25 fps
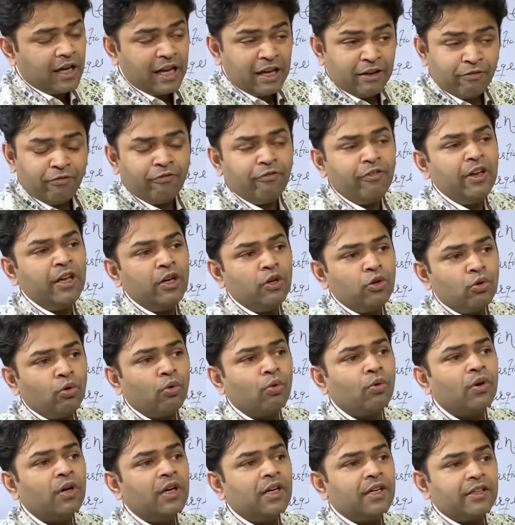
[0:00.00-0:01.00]
If we
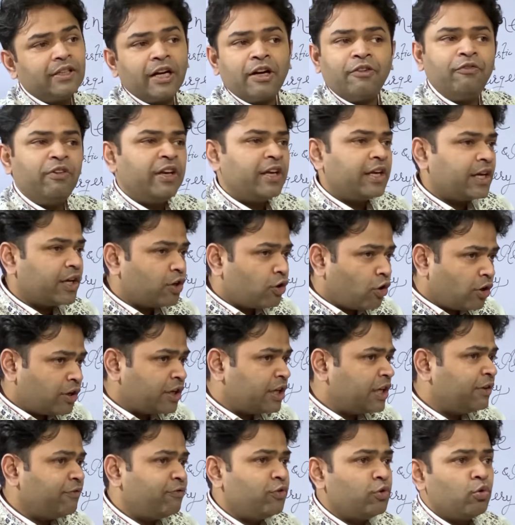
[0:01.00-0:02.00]
know that we
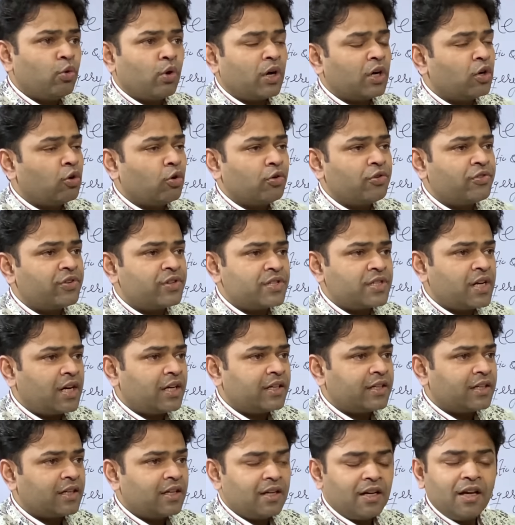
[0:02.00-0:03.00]
cannot give you a good
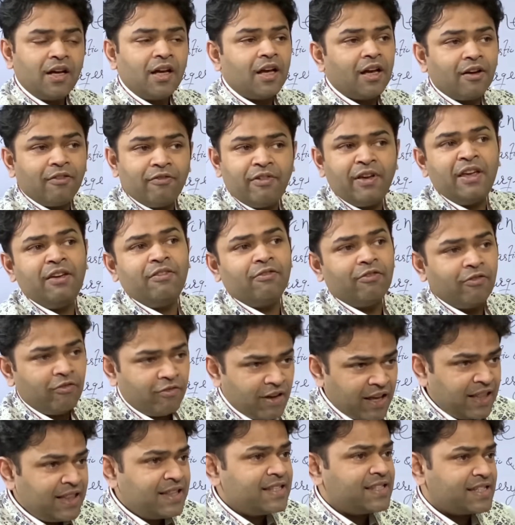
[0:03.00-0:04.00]
result, we
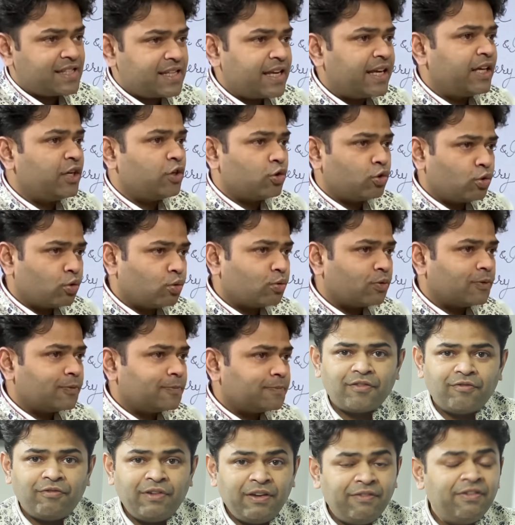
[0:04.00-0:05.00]
will say no.
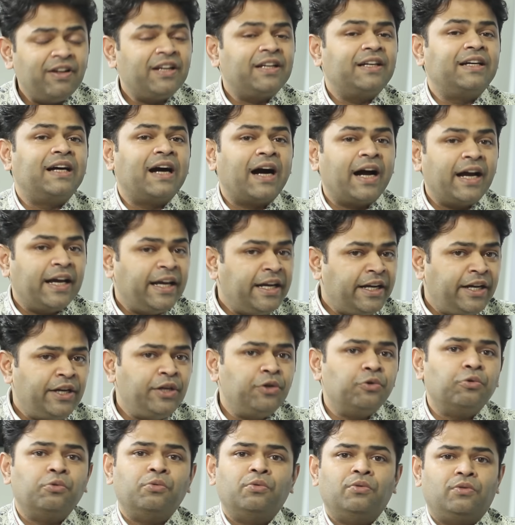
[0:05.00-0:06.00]
We will guide
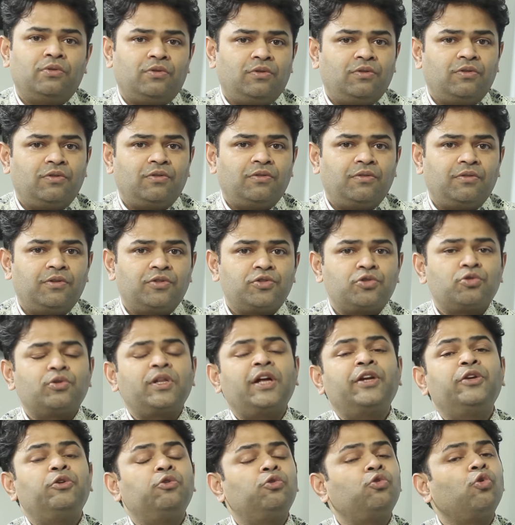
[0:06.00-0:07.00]
you so
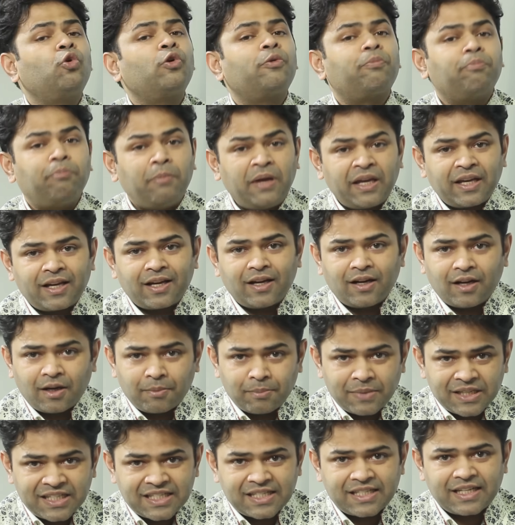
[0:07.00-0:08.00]
that you don't make a
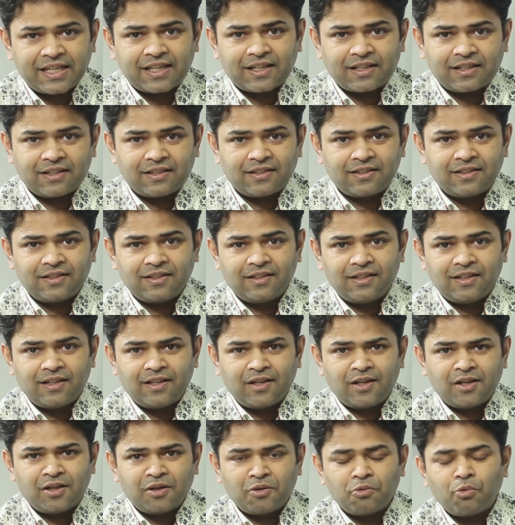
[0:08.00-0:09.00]
mistake.
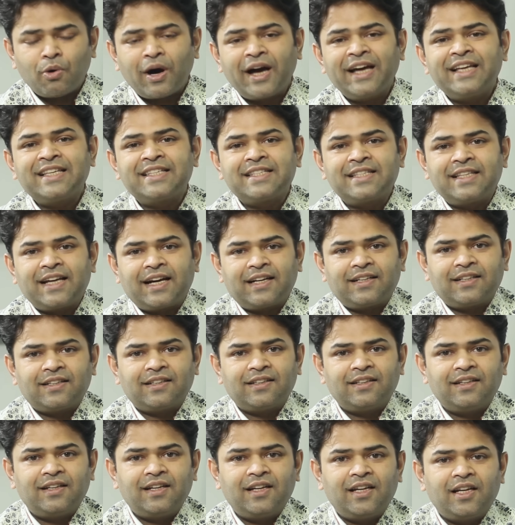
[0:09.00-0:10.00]
Why is that?
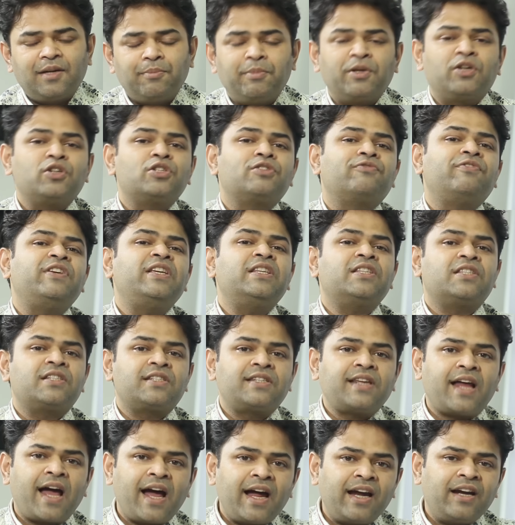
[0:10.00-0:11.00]
Because we
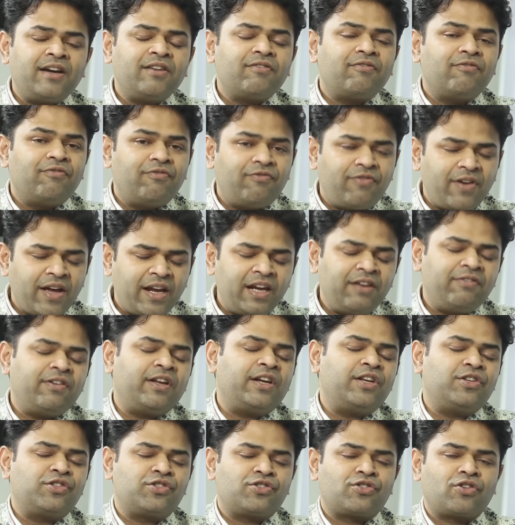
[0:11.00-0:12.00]
stand very,
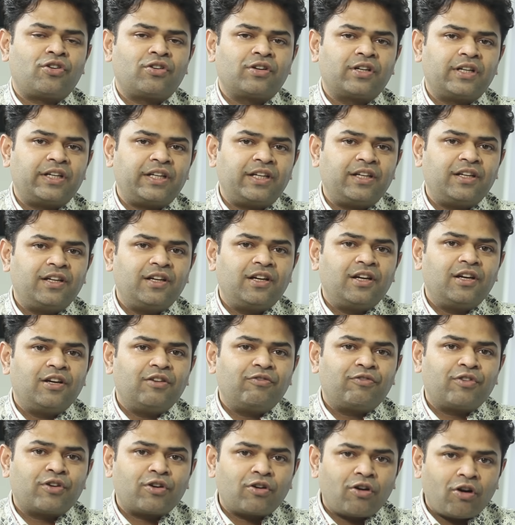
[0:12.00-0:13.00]
very strongly
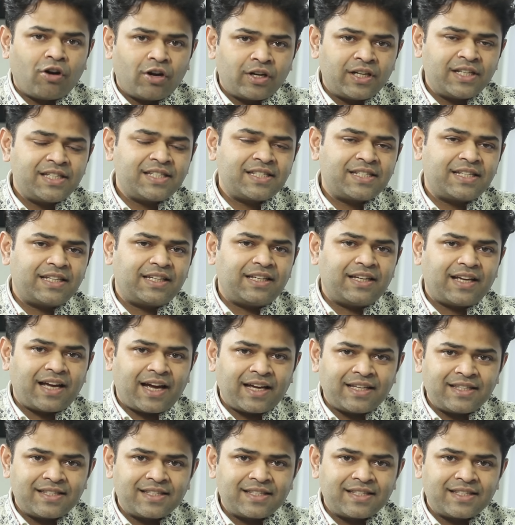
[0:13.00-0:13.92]
for honesty and